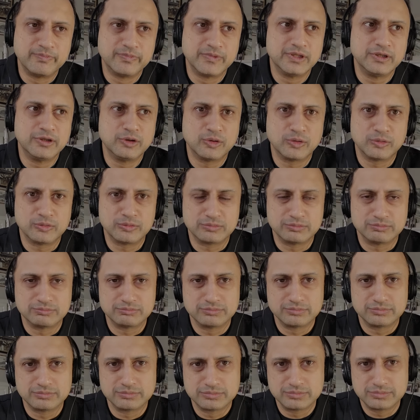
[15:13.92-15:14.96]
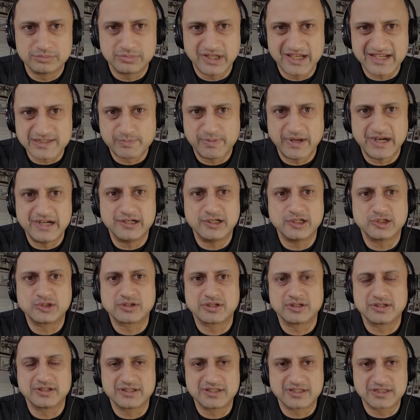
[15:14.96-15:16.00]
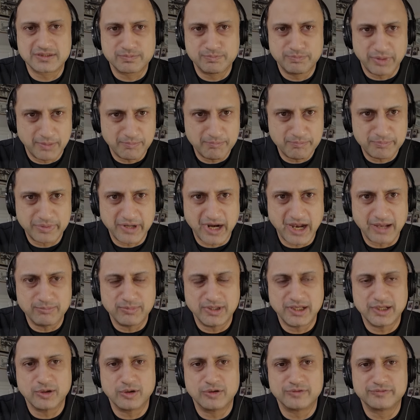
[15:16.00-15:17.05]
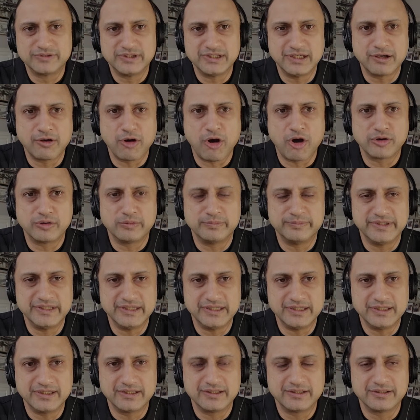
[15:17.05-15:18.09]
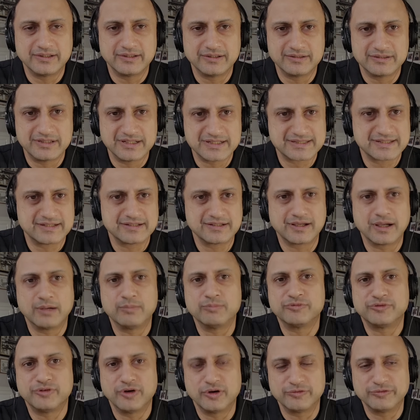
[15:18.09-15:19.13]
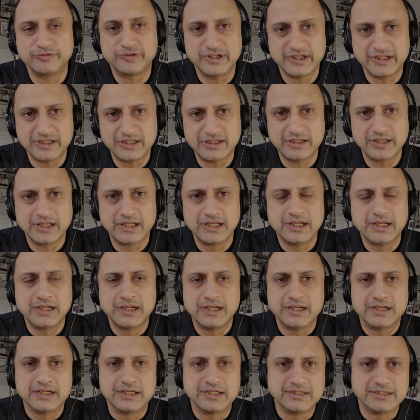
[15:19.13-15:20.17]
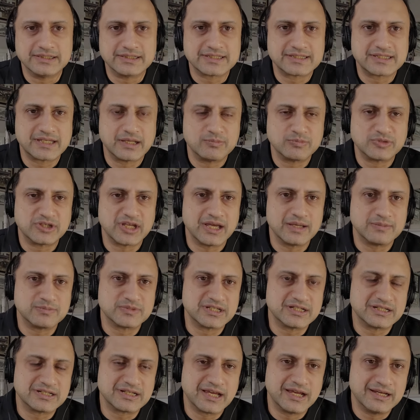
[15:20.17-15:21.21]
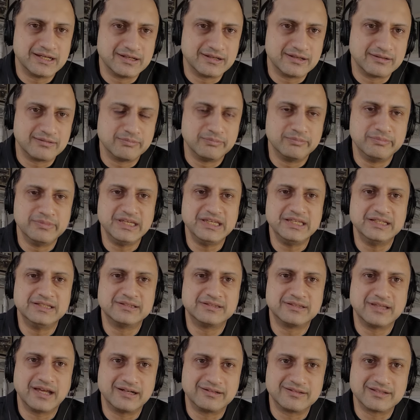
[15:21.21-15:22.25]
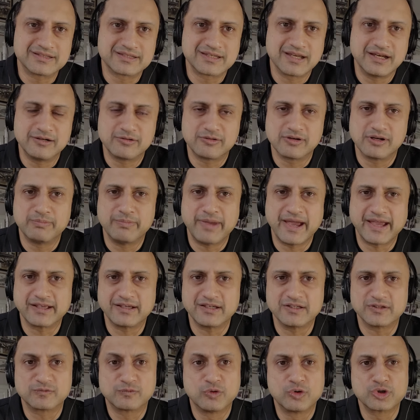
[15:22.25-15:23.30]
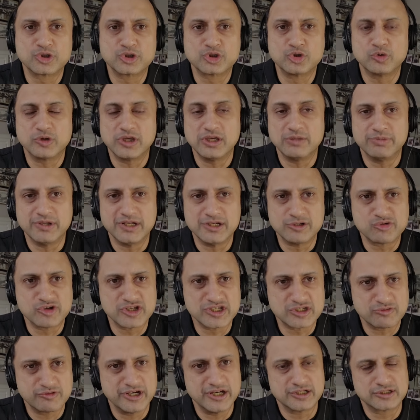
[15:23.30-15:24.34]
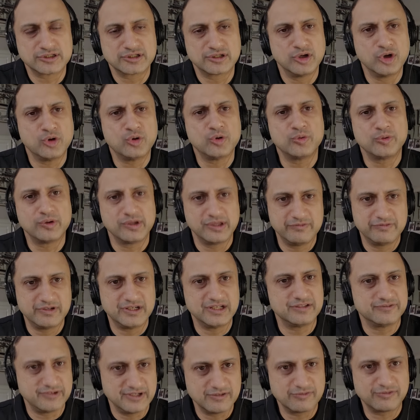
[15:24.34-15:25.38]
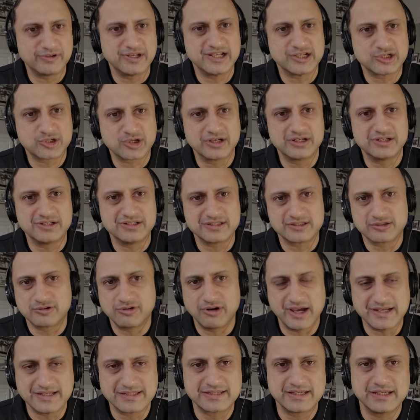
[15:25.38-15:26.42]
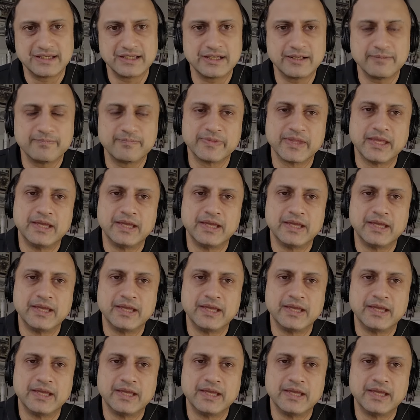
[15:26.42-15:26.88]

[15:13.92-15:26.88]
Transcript: you know, expenditures, pump priming of the economy doesn't come for free. Uh, sometimes it can mean that the central bank is forced to keep interest rates low, even if inflation is rising.